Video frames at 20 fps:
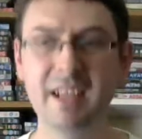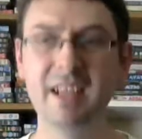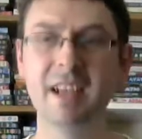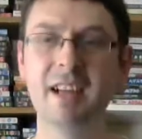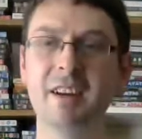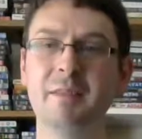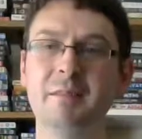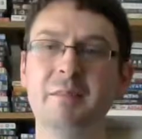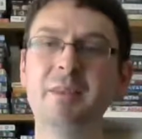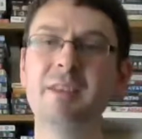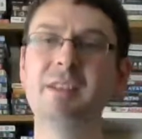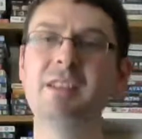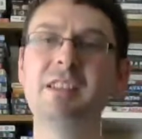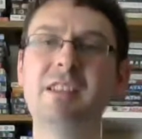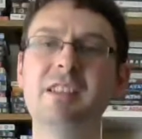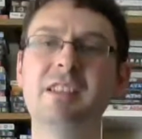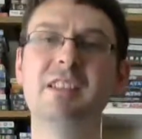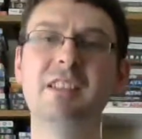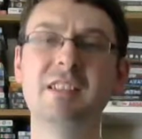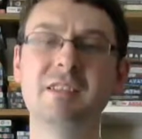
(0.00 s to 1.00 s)
But
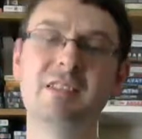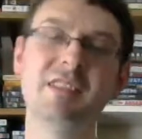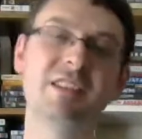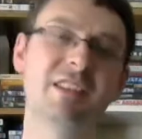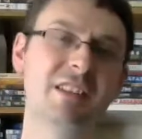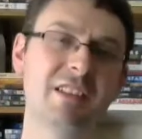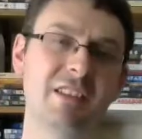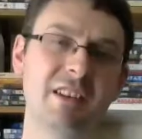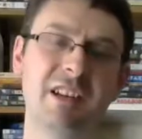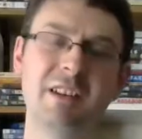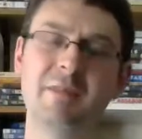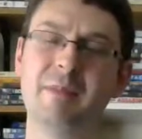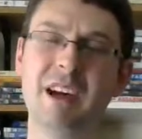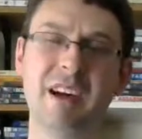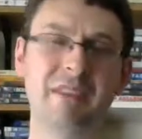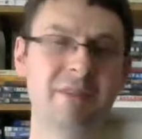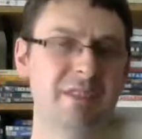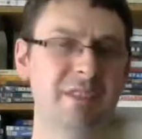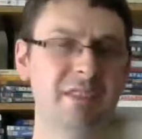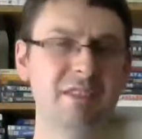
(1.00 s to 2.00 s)
just the
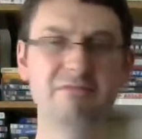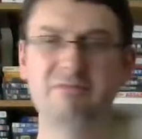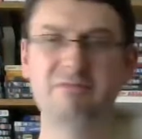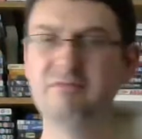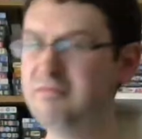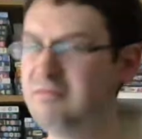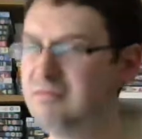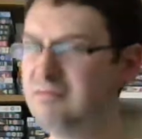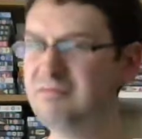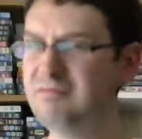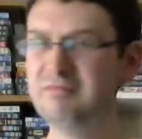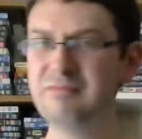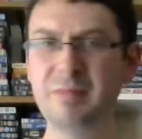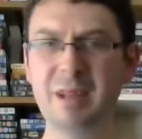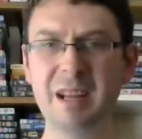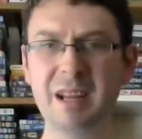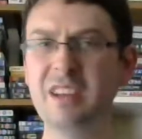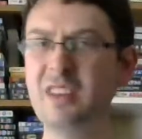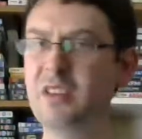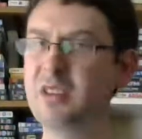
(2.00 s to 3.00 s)
psychopaths, a bit
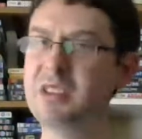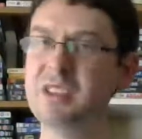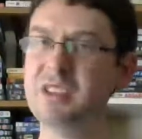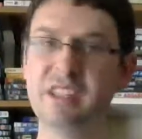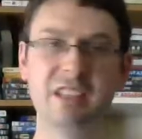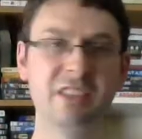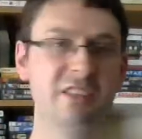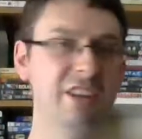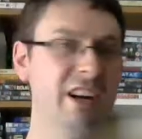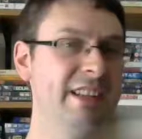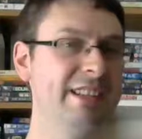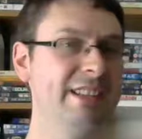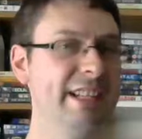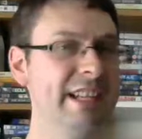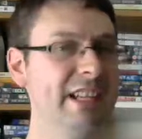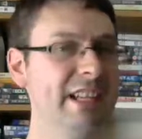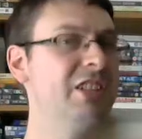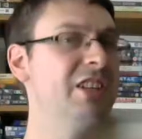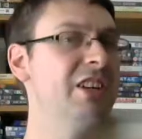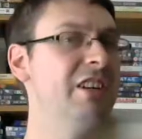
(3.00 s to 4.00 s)
lost in
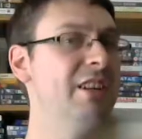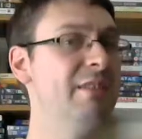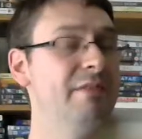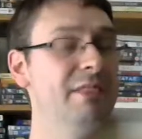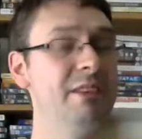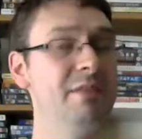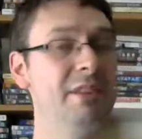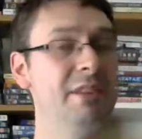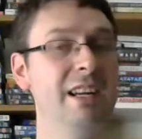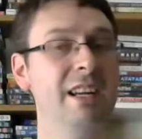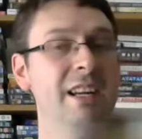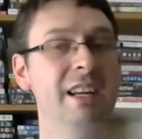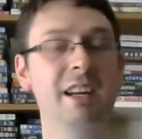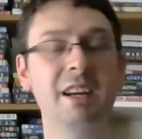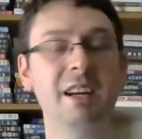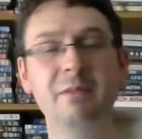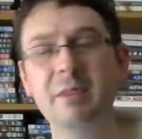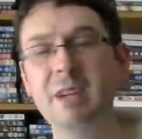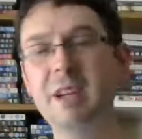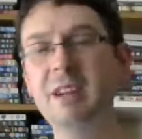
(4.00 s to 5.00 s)
translation, I feel, here.
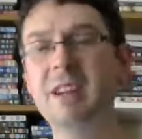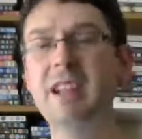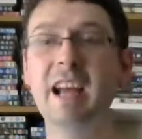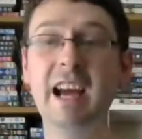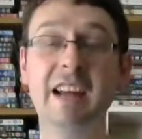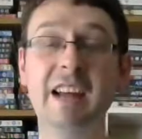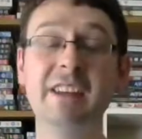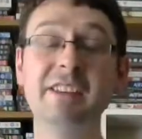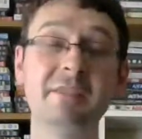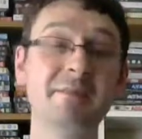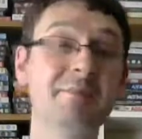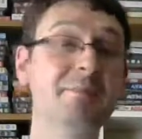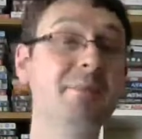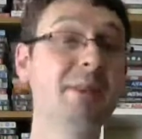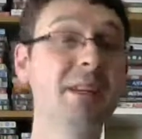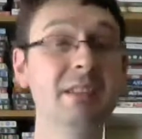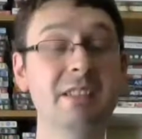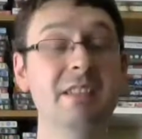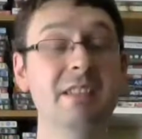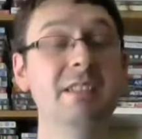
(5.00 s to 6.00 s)
We only had them
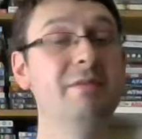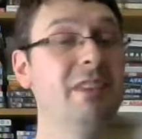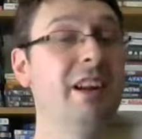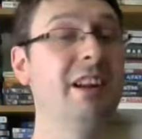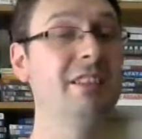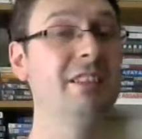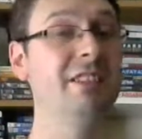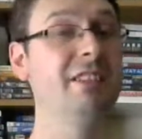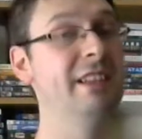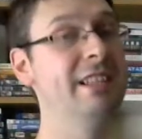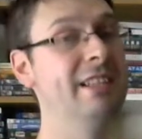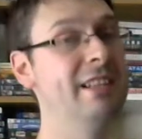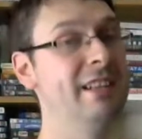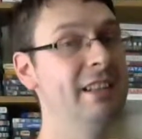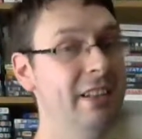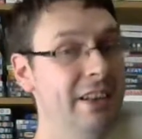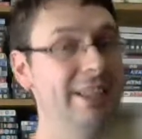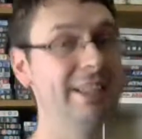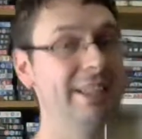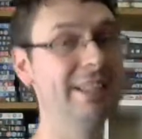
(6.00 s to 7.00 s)
because the franchise
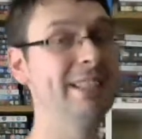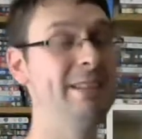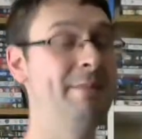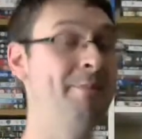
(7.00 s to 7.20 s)
likes them.